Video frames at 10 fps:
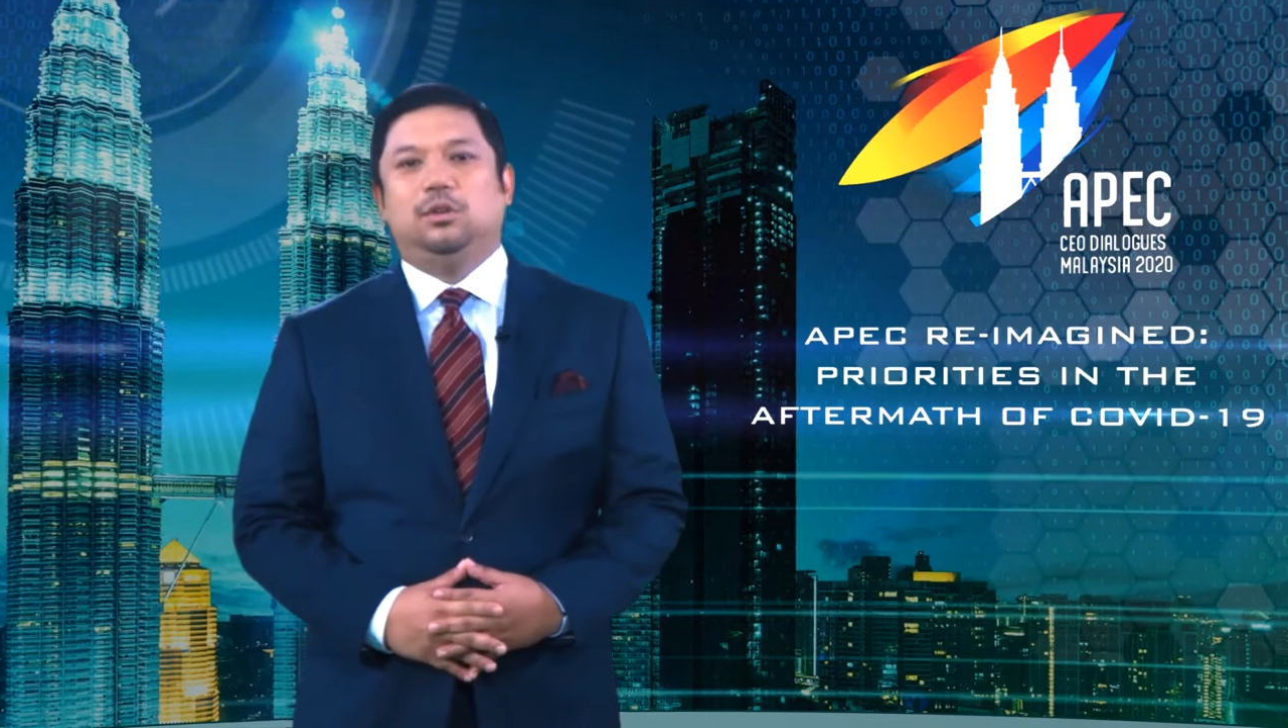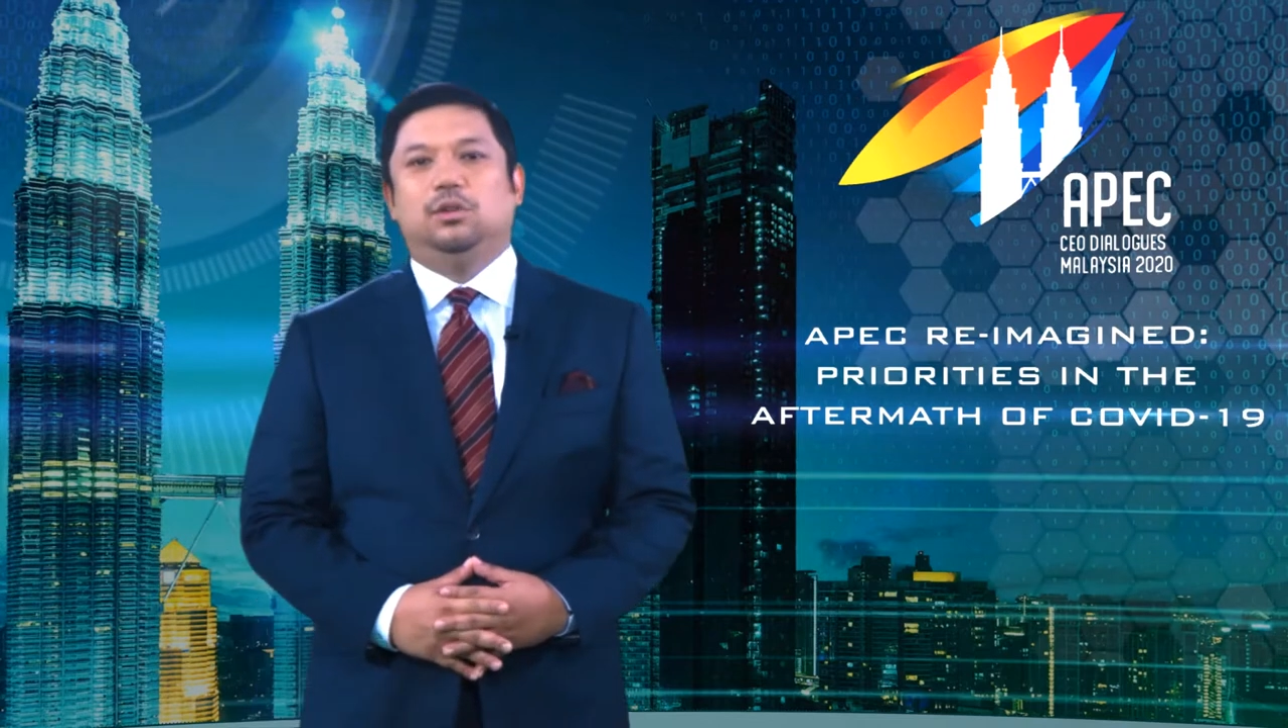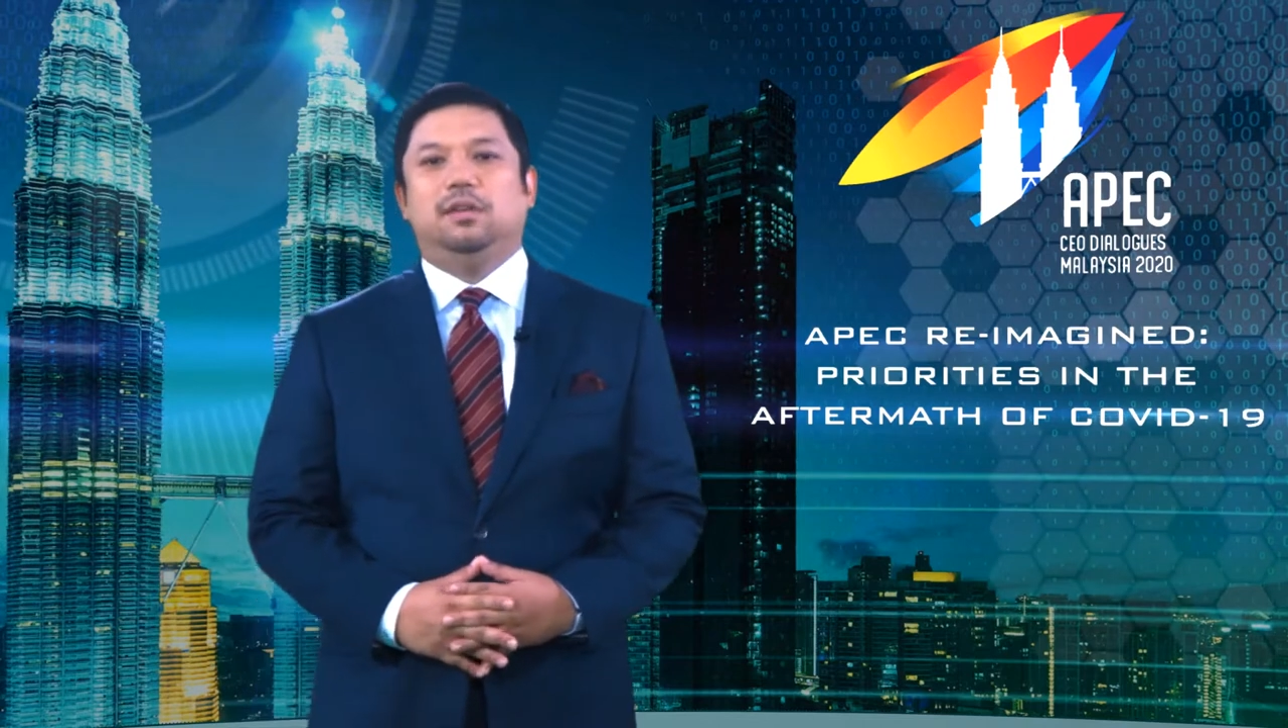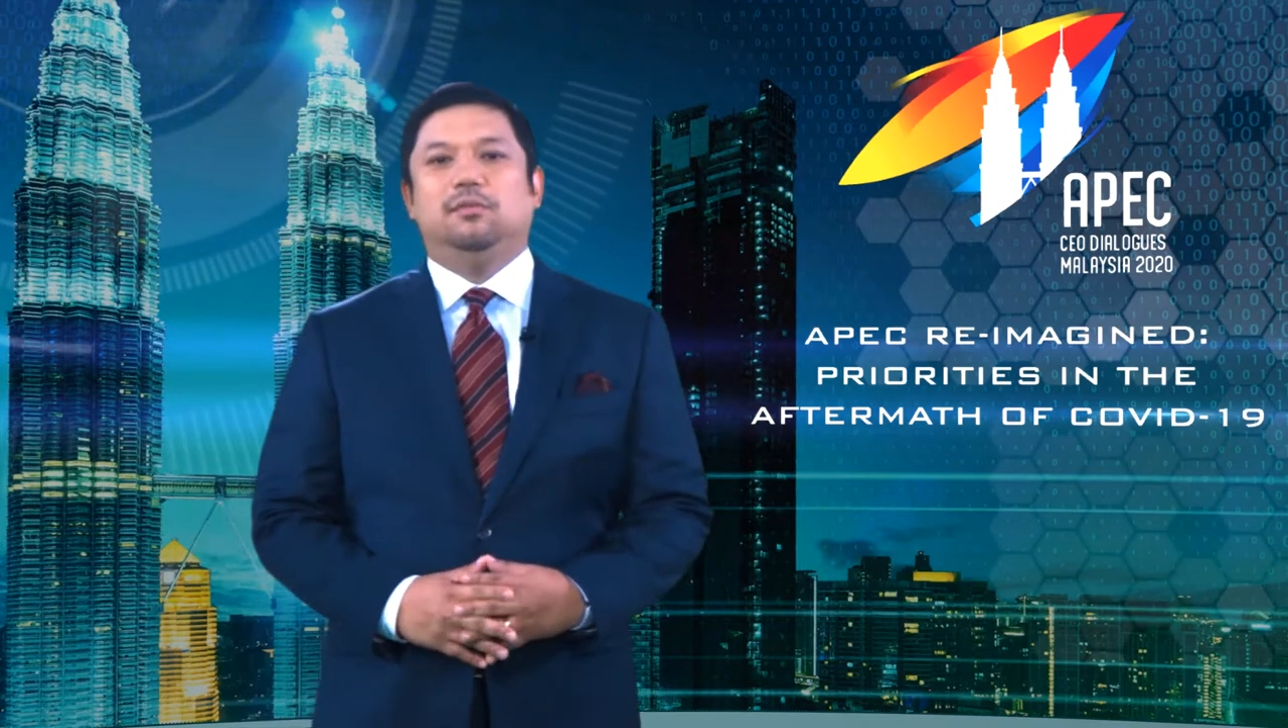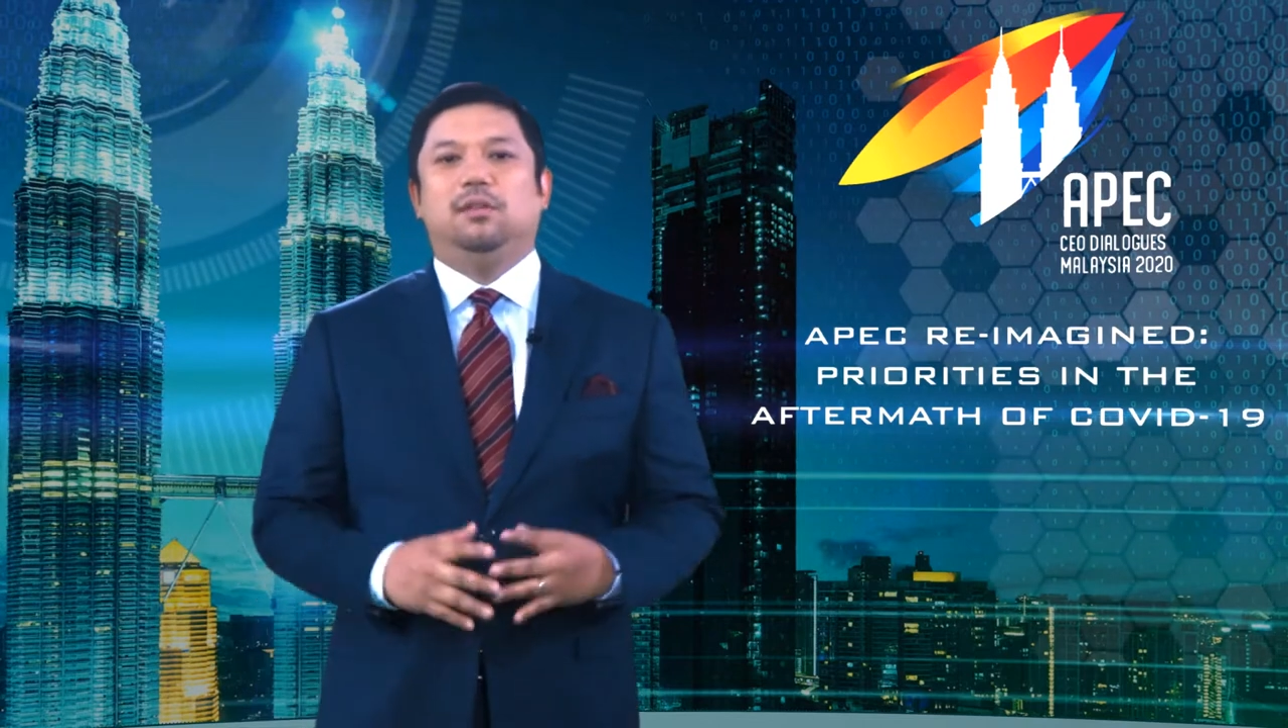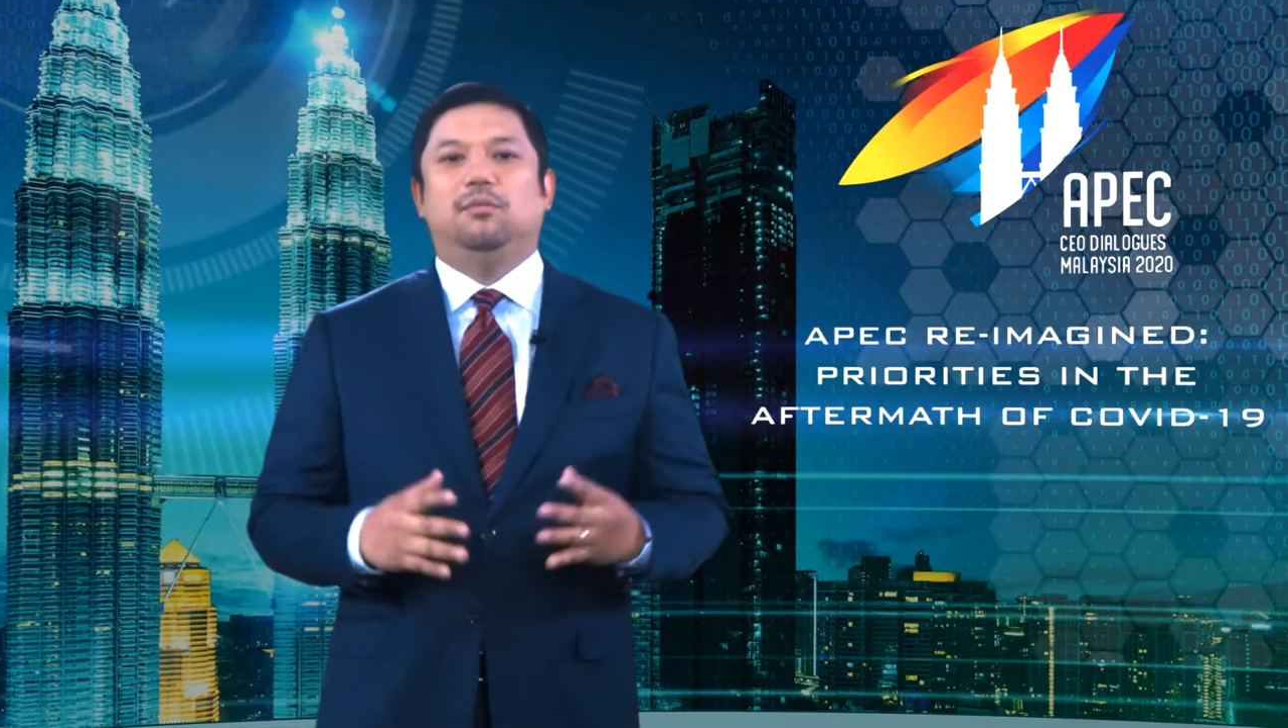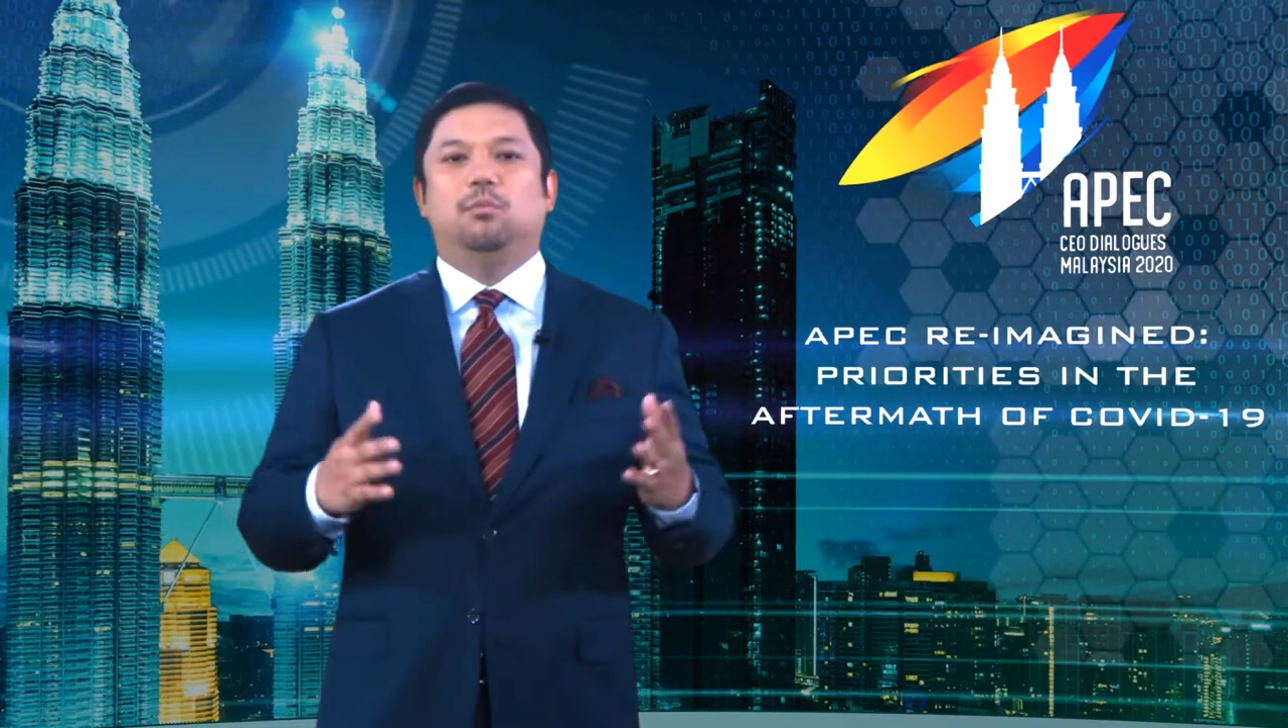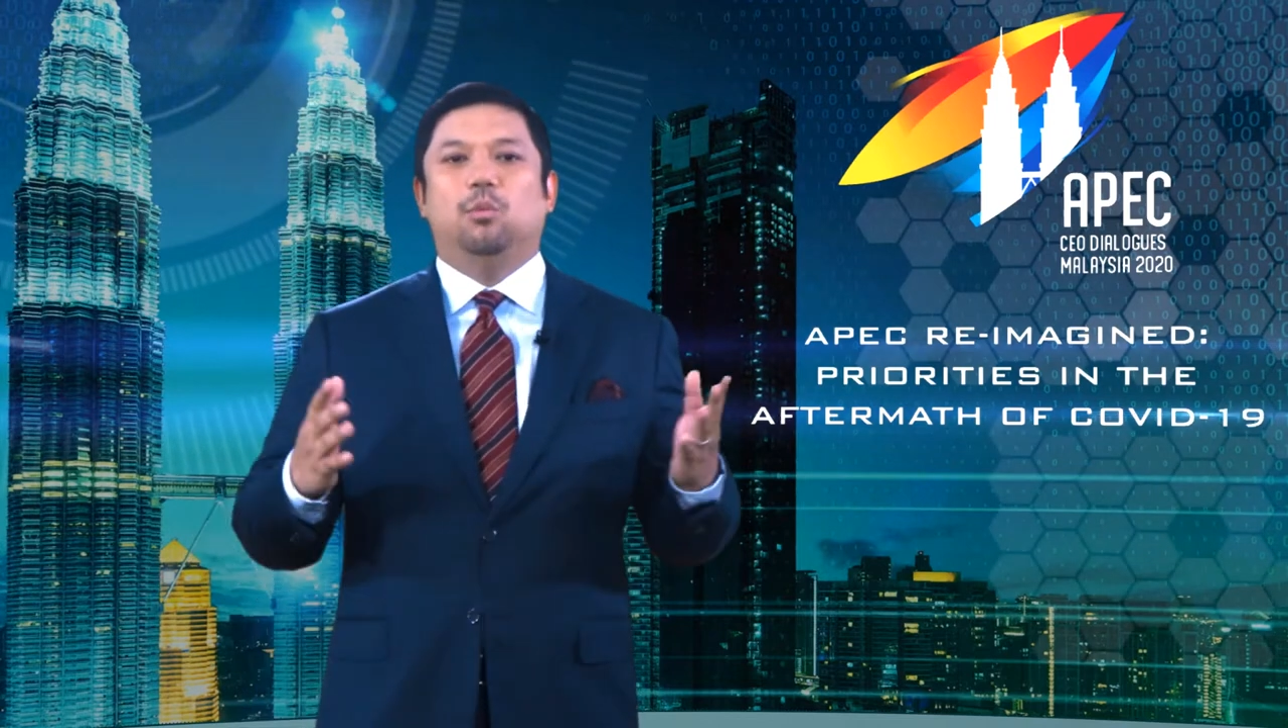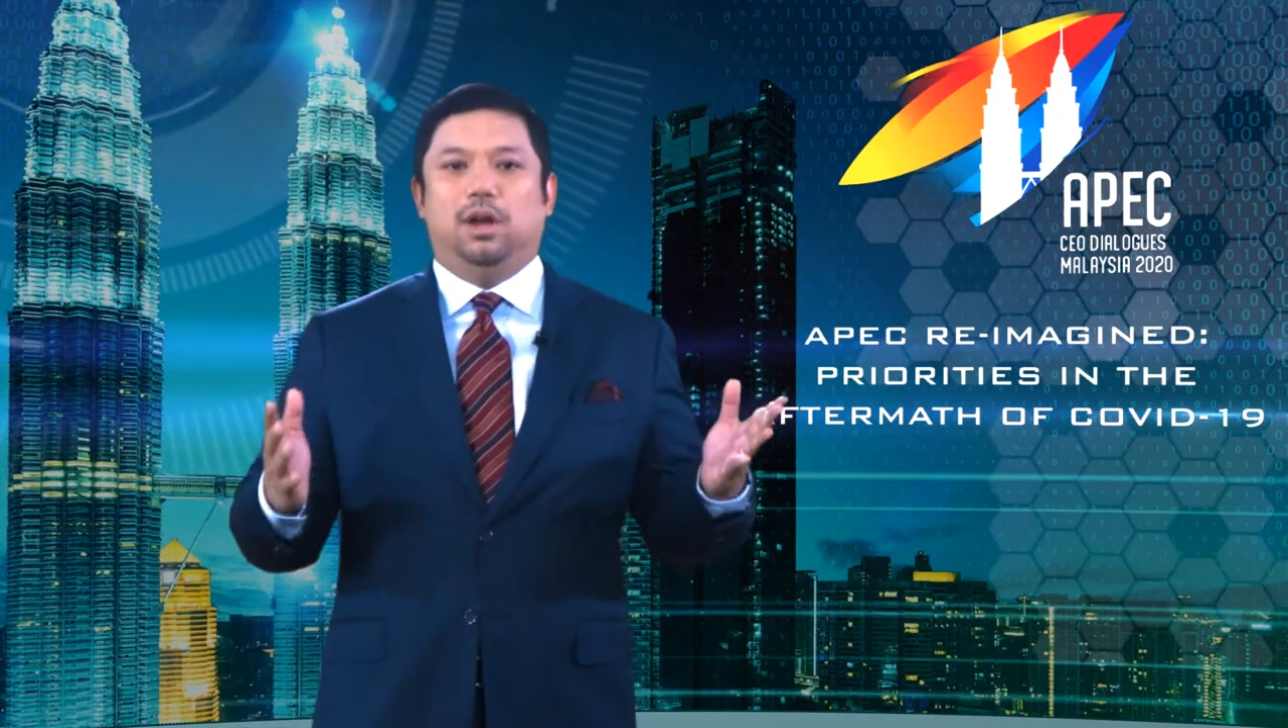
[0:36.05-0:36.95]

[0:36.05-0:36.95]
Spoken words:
and good evening from